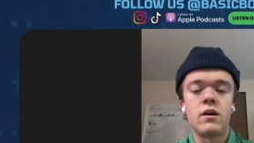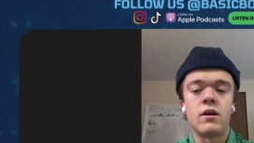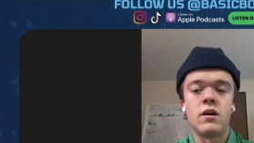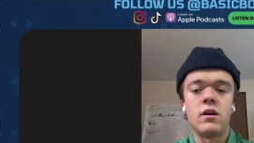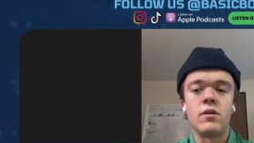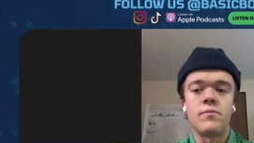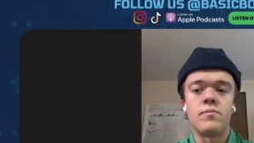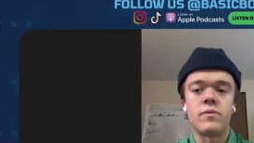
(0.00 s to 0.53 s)

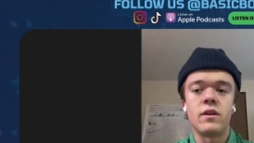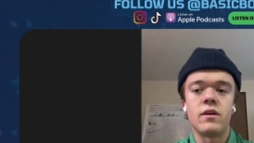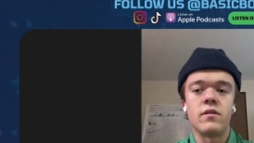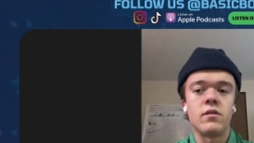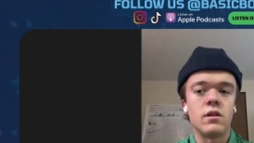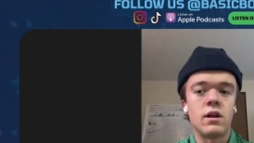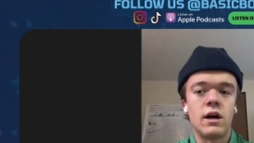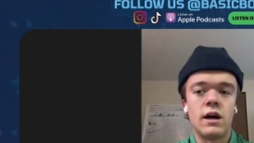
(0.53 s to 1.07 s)
Um,
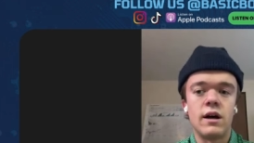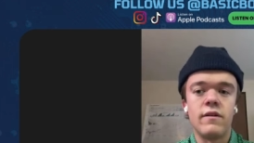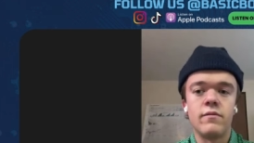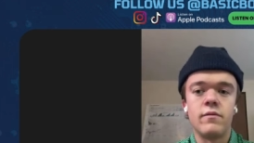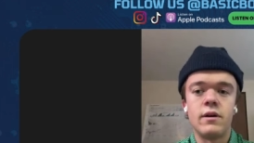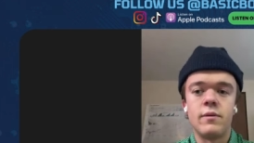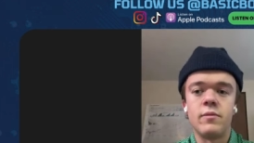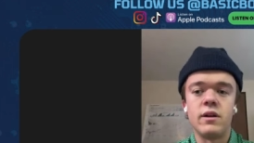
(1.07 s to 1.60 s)
I,
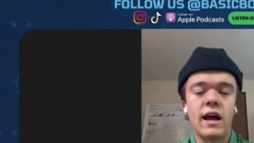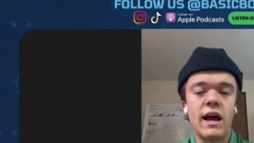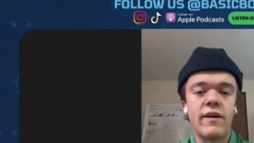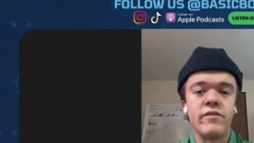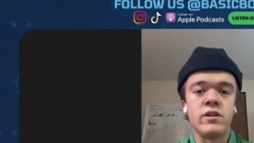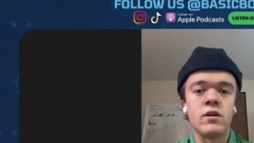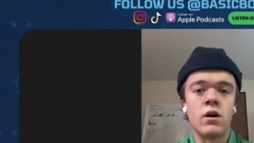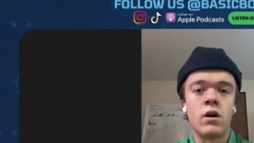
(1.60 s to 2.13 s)
am an
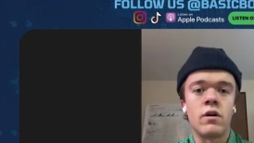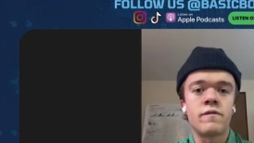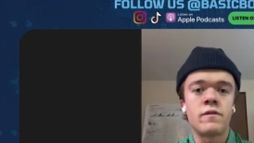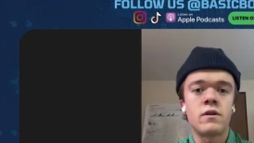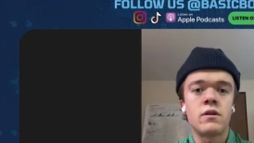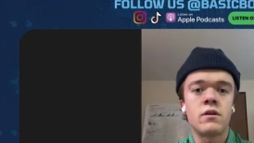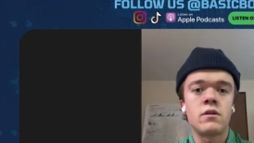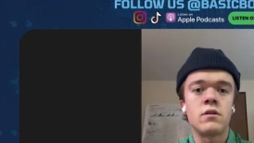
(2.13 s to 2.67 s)
avid
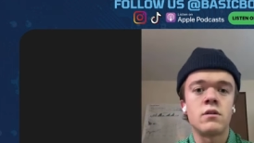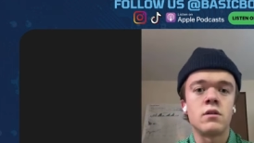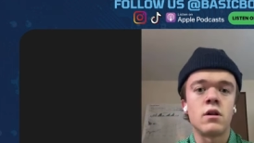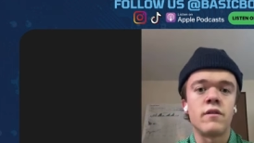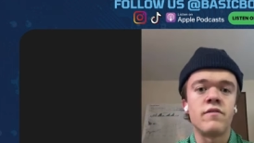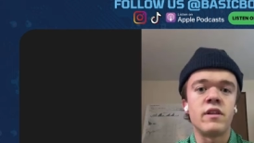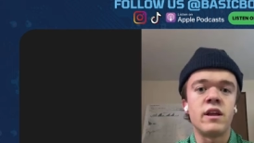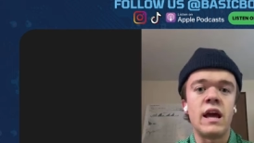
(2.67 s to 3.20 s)
golfer,
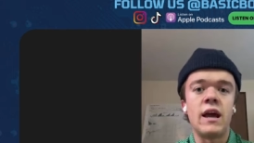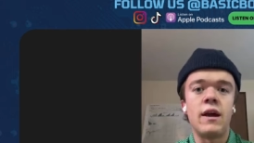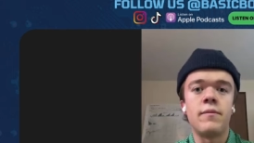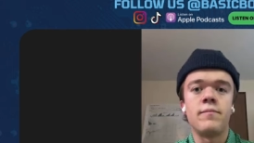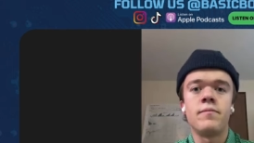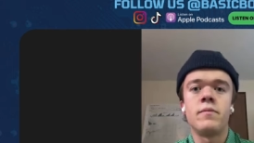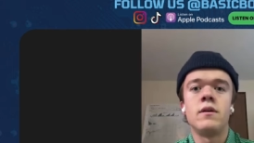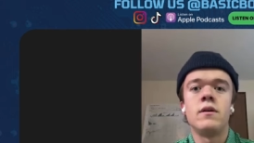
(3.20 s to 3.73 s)
love the
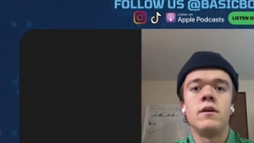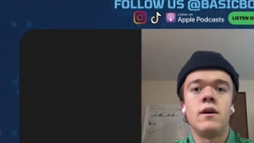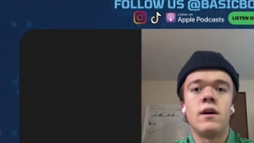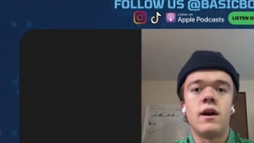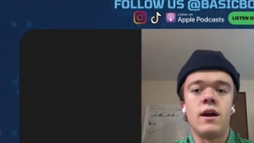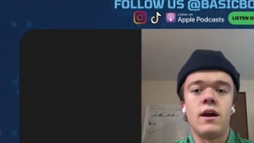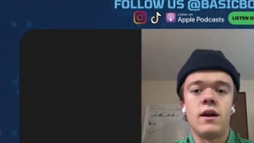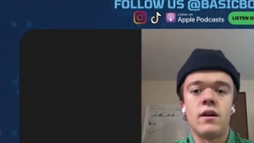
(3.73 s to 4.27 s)
game,
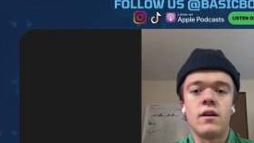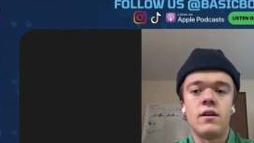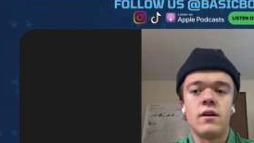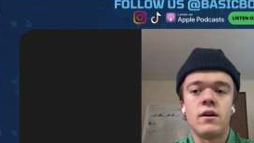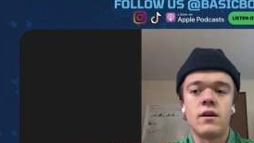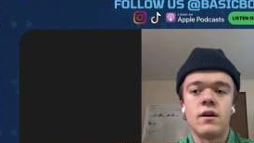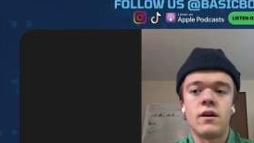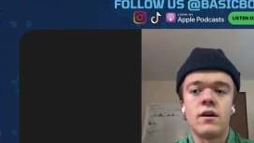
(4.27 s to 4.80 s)
and
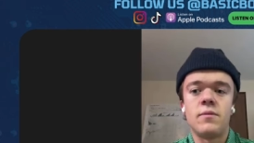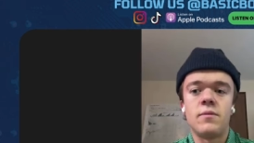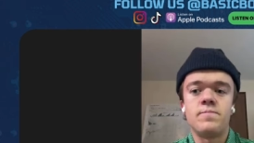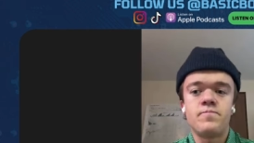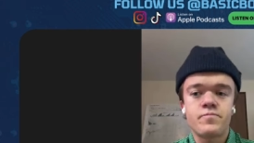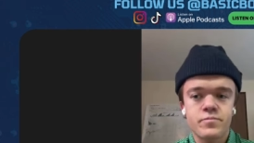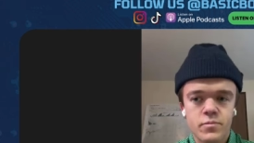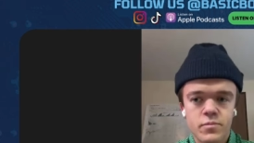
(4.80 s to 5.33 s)

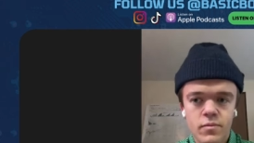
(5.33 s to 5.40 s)
um,